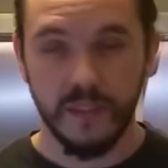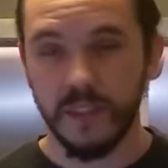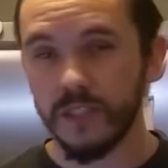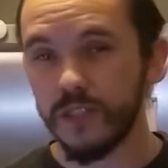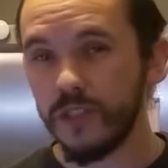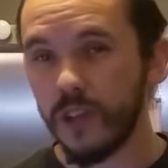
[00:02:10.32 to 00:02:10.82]

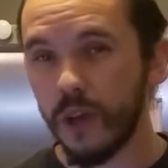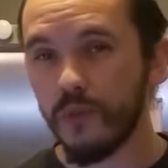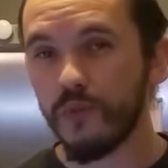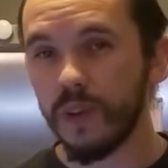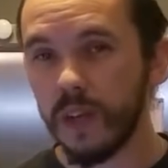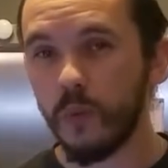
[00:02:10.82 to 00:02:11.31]
there's no
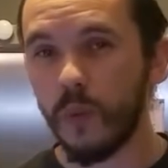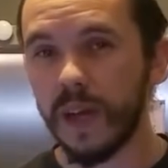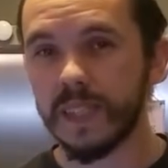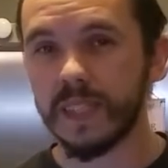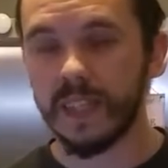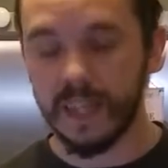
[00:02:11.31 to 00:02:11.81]
real way
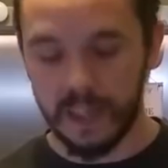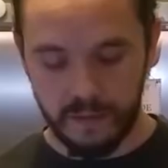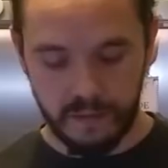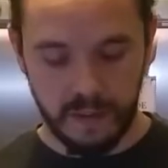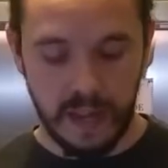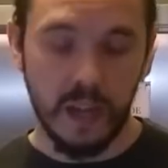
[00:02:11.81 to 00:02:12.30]
to lay it
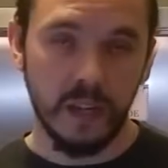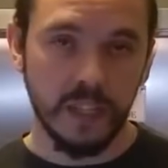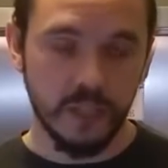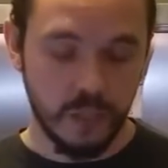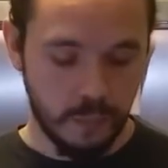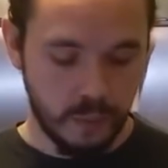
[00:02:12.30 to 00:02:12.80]
flat
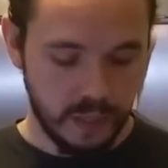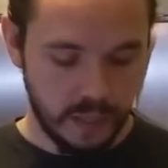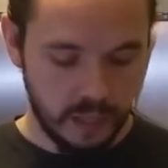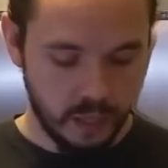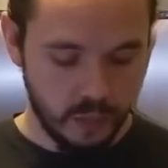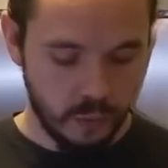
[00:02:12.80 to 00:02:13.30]
unless you put
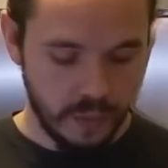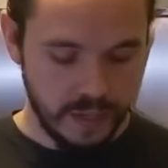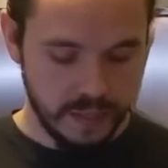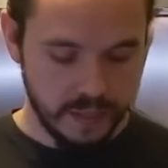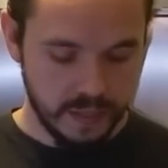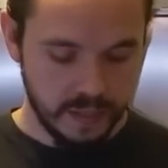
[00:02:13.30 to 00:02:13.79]
it long
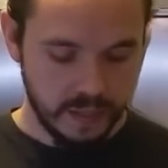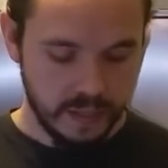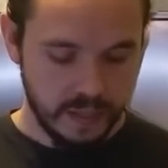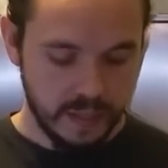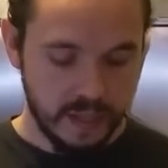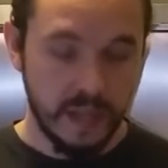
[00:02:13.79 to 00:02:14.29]
ways,
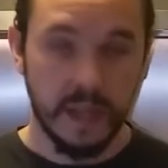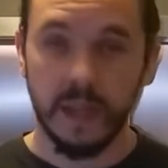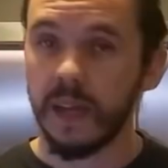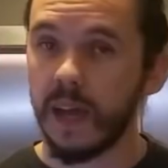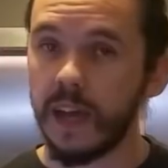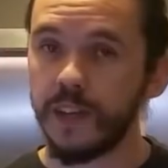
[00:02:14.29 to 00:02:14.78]

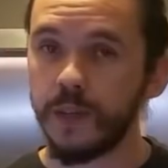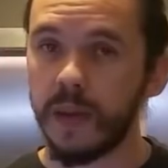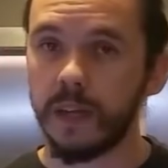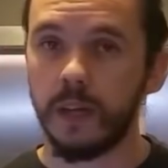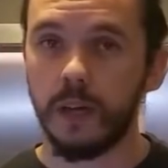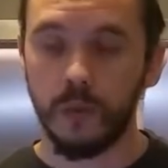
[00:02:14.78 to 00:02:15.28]
and you
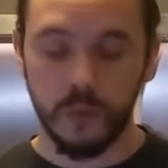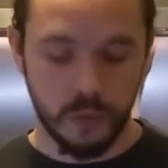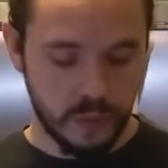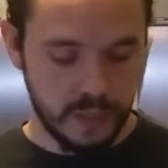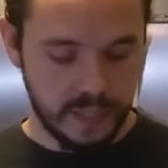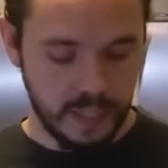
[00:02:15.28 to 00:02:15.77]
might not always
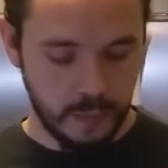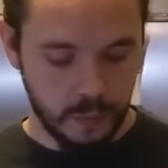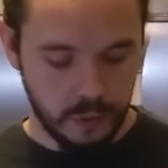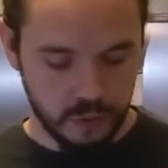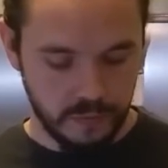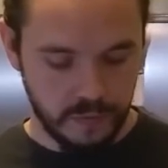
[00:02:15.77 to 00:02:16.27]
want to take
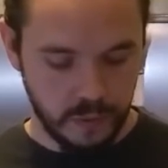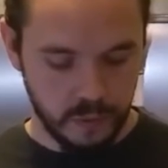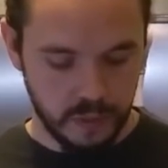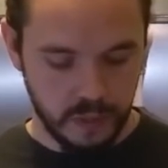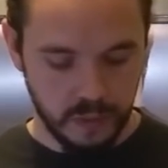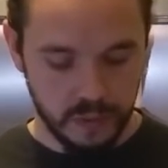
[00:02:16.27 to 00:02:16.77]
portrait
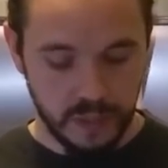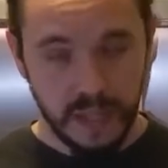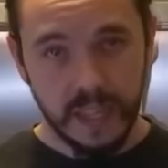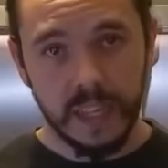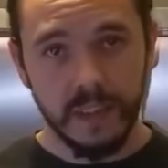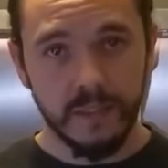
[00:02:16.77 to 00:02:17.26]
photos.
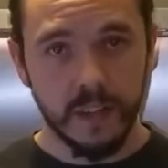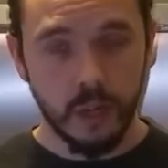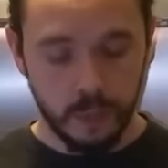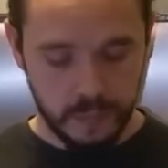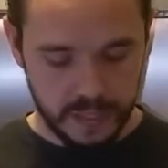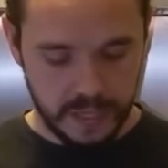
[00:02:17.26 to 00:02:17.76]
Even
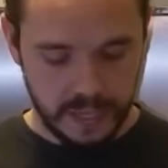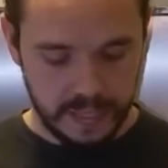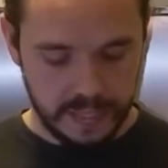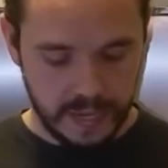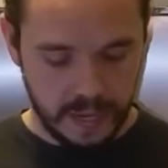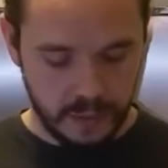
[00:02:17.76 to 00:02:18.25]

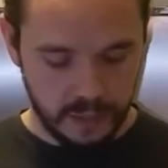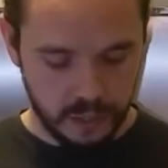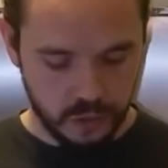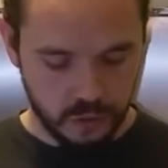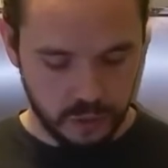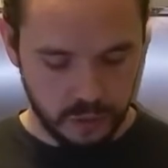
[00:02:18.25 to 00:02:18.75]
upside down it
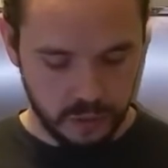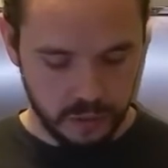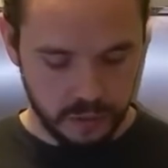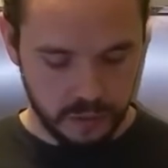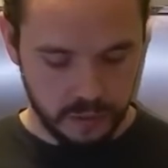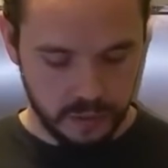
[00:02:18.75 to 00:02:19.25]

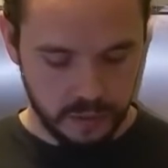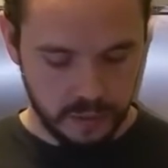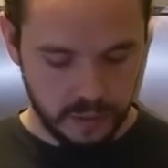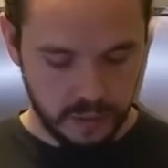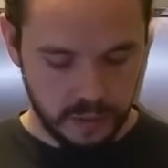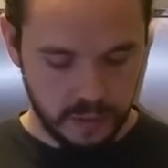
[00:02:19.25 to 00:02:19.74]
struggles.
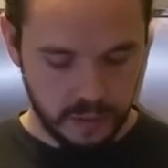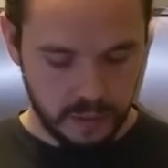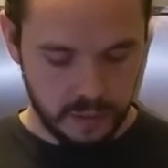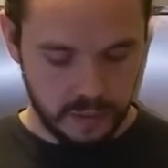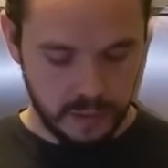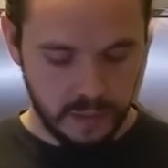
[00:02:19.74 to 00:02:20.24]

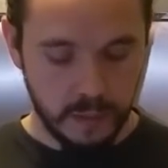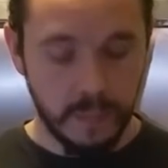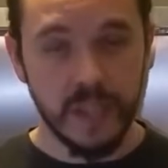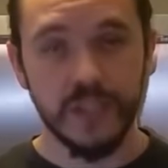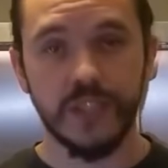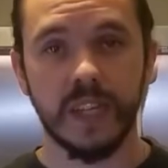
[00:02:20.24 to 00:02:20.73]
The
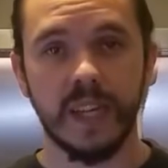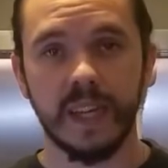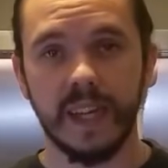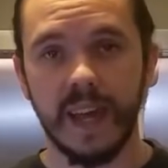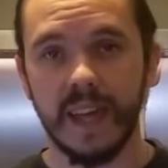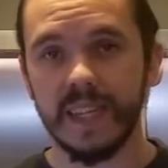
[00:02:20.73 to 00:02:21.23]
best you can
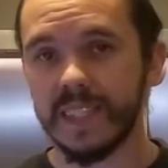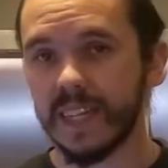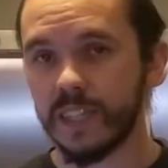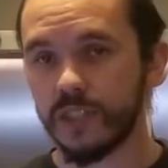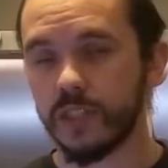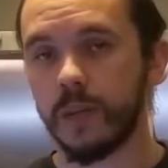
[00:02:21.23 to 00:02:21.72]
get is
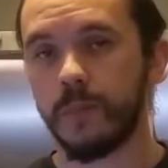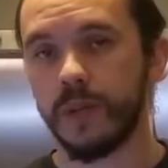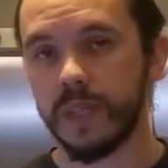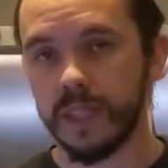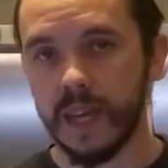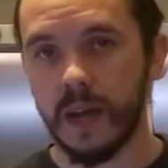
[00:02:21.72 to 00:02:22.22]
that it's going to
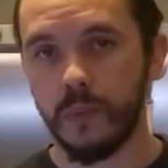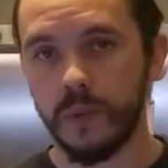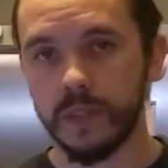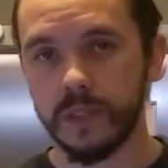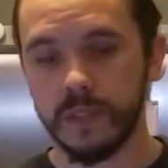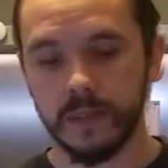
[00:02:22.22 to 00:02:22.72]
point
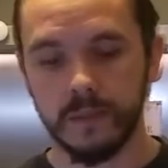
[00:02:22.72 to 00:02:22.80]
downwards.